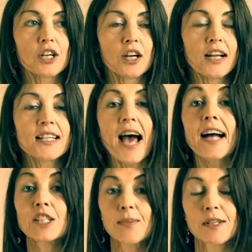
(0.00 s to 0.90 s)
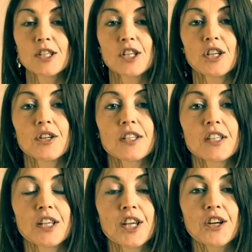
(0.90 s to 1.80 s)
attachments to your
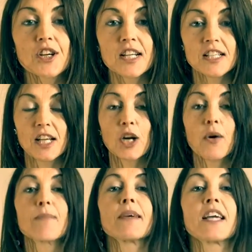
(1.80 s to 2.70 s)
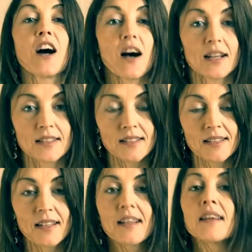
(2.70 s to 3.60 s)
insecurities and going
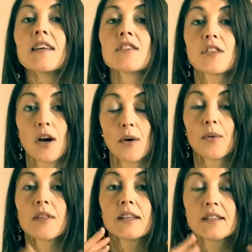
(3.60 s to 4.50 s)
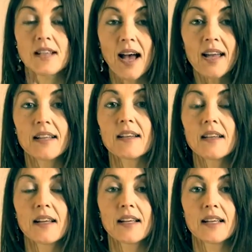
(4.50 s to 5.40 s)
beyond. So the sun
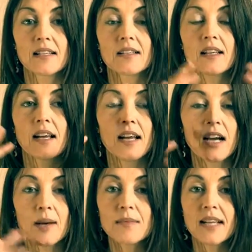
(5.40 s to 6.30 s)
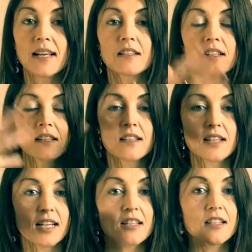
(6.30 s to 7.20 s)
comes in. The
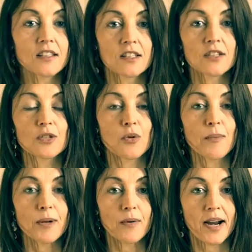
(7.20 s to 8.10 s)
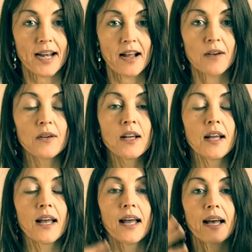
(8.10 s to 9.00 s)
sun is still in Scorpio right now,
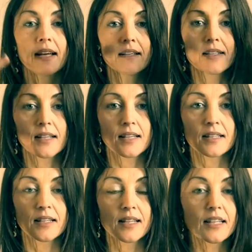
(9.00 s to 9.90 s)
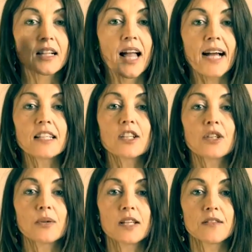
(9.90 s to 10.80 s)
and in the galactic
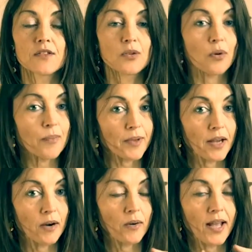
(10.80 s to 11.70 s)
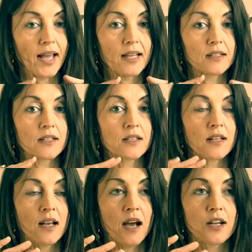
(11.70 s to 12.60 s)
degrees of Scorpio, and
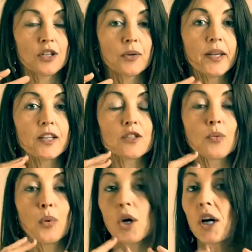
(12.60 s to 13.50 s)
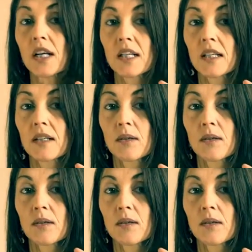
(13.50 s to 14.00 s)
doing its work